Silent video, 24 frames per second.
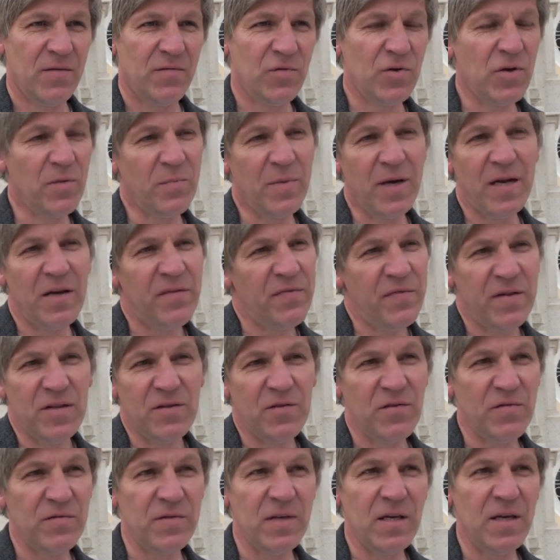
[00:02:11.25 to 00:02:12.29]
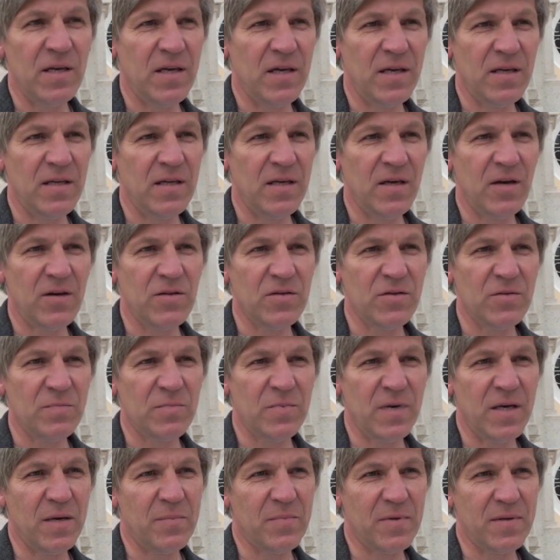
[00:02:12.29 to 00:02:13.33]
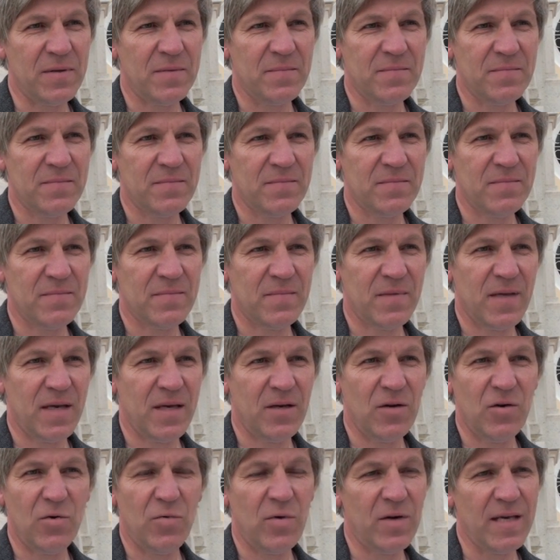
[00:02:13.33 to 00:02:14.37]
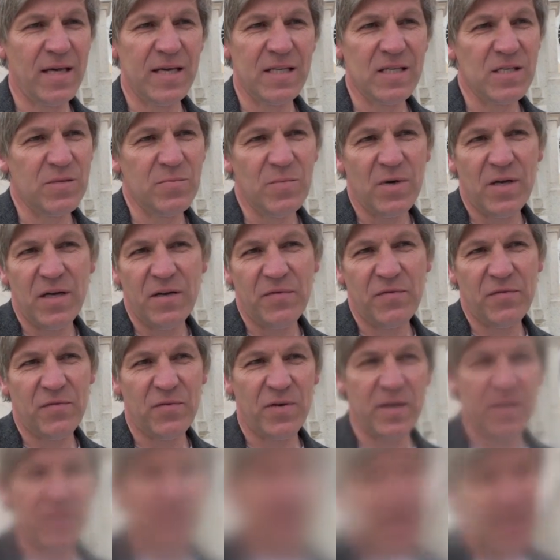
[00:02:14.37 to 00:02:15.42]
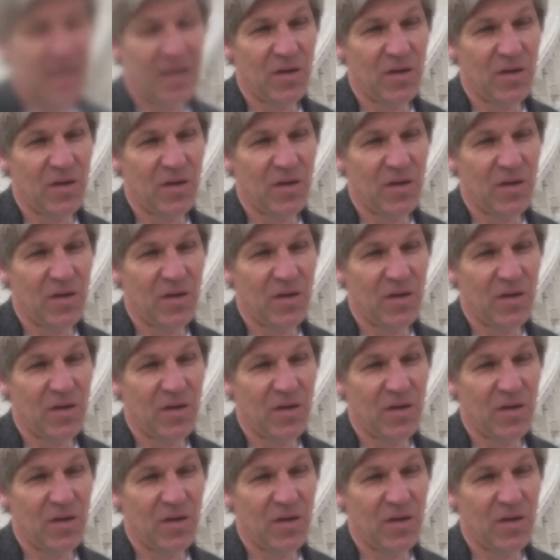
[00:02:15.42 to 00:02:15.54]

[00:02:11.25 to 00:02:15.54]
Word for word: for the benefit of the, the other people and no one gets money for it.